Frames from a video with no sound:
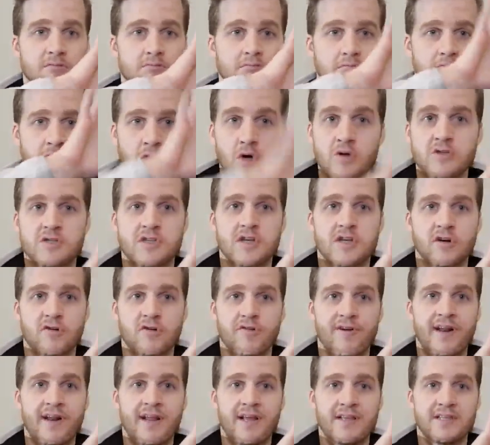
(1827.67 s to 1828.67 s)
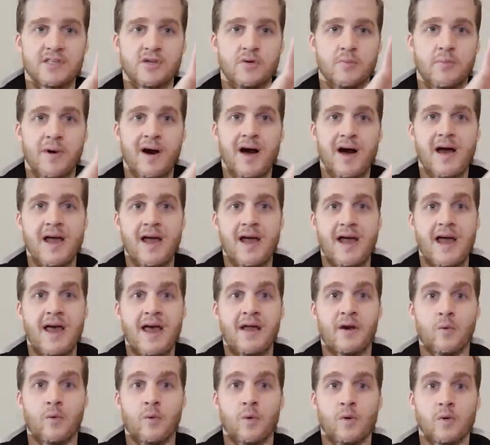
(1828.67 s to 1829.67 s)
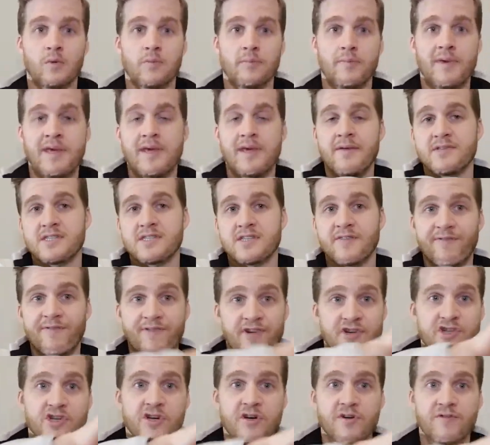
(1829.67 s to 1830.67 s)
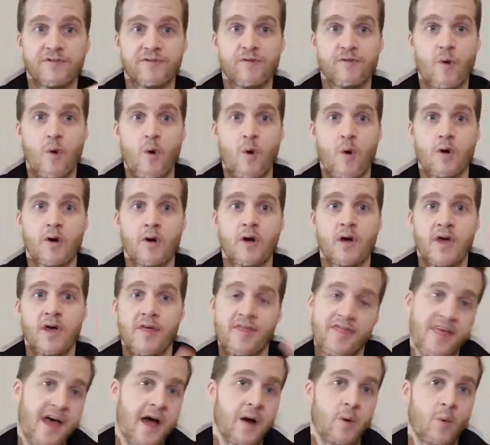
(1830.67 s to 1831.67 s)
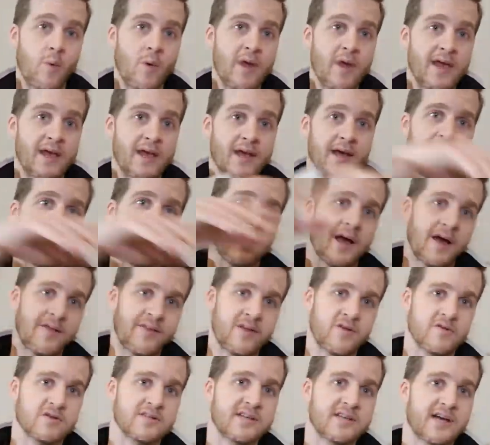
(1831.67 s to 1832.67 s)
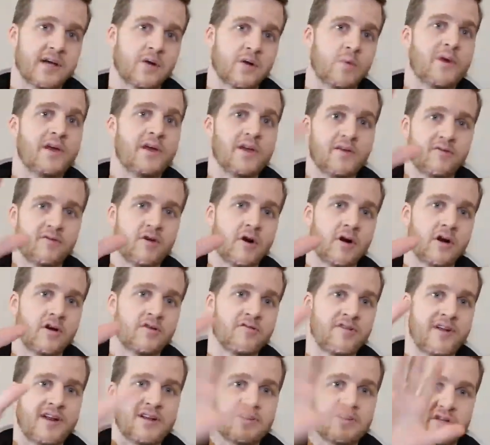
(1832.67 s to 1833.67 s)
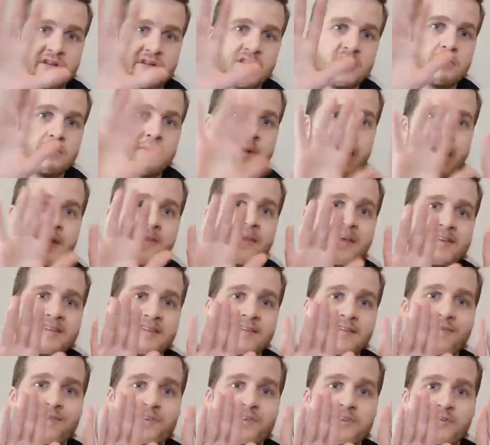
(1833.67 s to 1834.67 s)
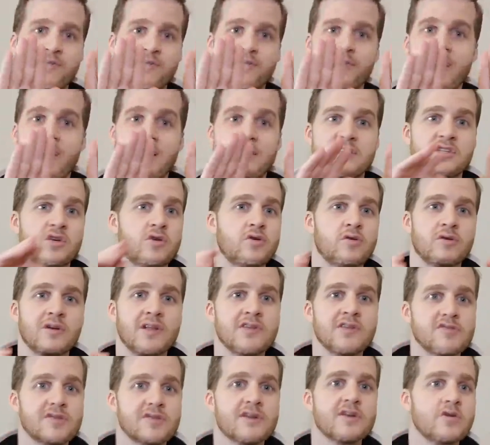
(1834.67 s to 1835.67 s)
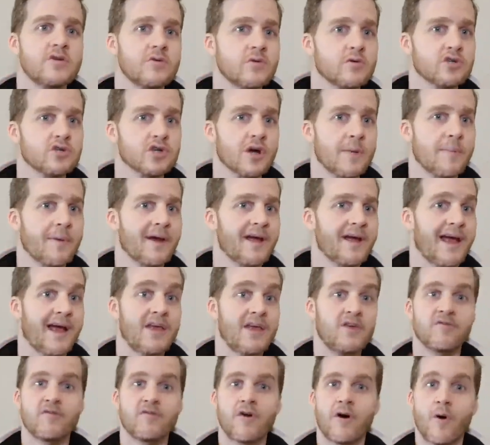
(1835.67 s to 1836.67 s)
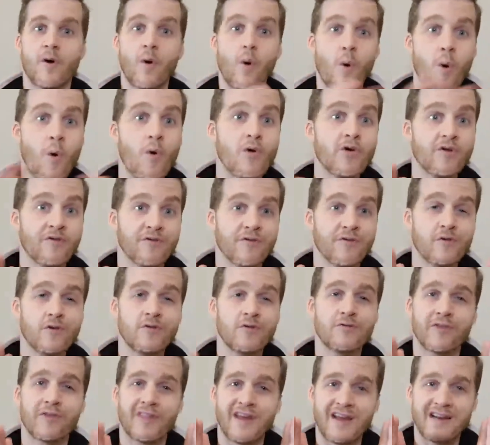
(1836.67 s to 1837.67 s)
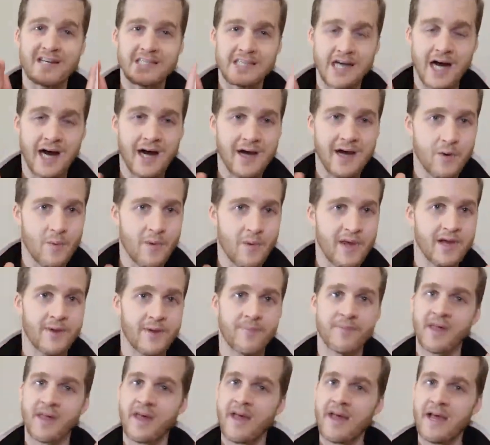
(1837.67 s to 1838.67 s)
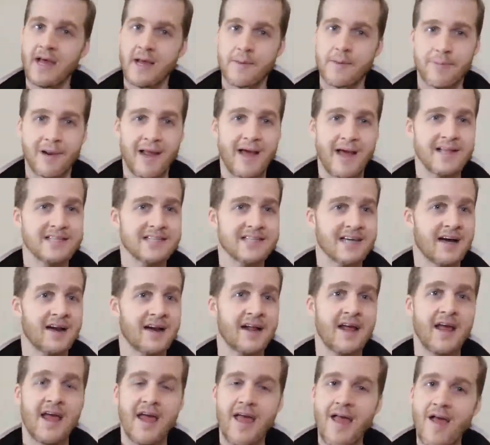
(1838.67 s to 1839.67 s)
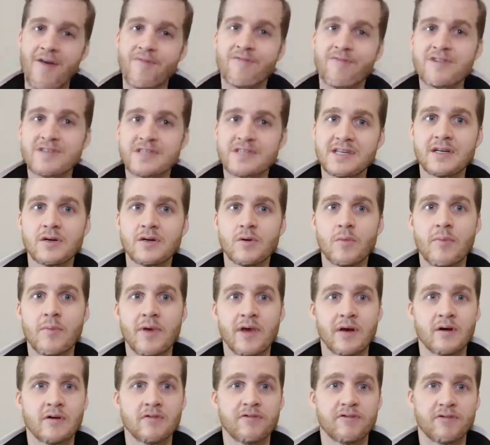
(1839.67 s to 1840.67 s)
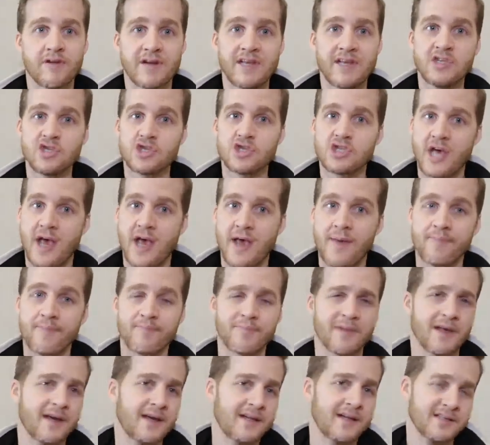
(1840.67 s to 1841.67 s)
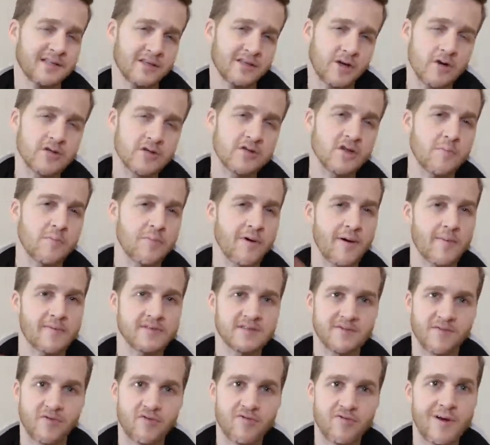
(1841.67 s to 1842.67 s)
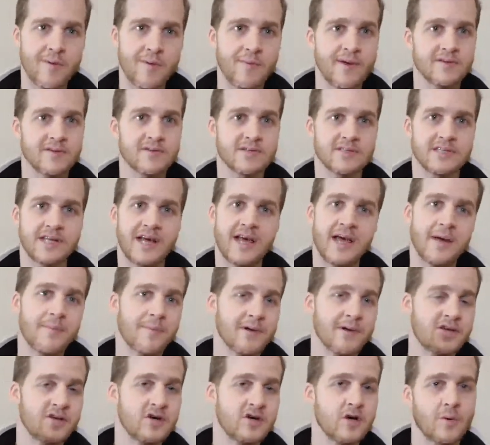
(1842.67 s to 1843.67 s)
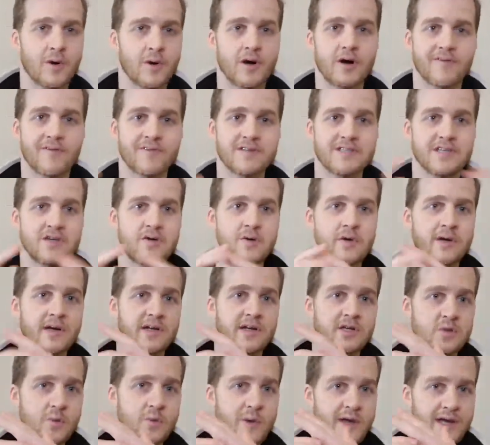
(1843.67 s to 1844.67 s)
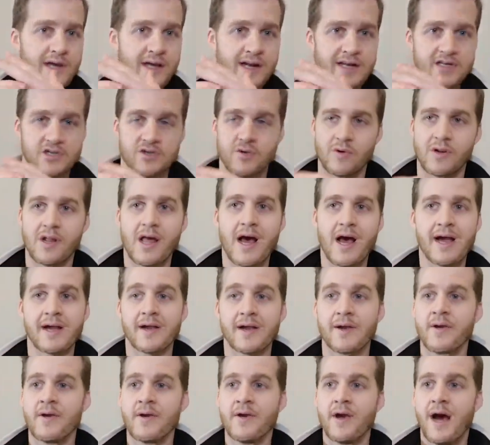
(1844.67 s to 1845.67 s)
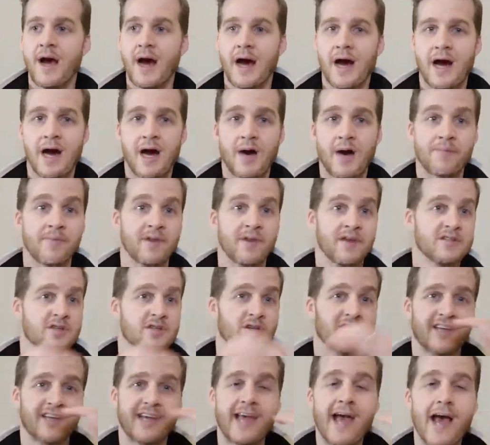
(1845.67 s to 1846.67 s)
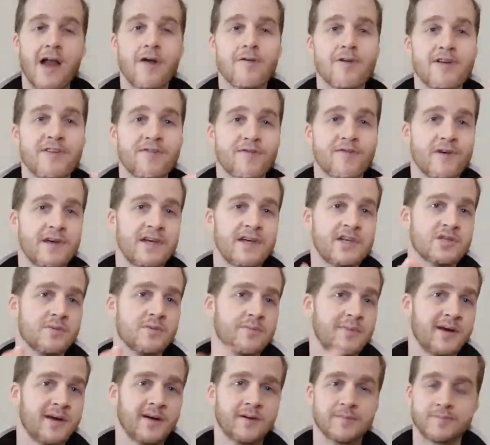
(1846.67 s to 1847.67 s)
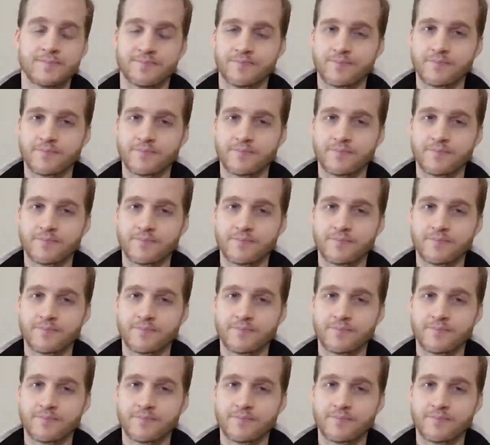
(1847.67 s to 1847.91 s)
those are the ingredients you buy, and it will be sufficient for that week. And then your second week, you've got ingredients you need to buy, and that's sufficient for that. So you literally do your shopping, and you've got all your food for the entire week. It plans out every single meal for each day. It goes on the premise of 3 meals a day, but you know what? Obviously, you can tweak it as you like. It's got the calories for each meal.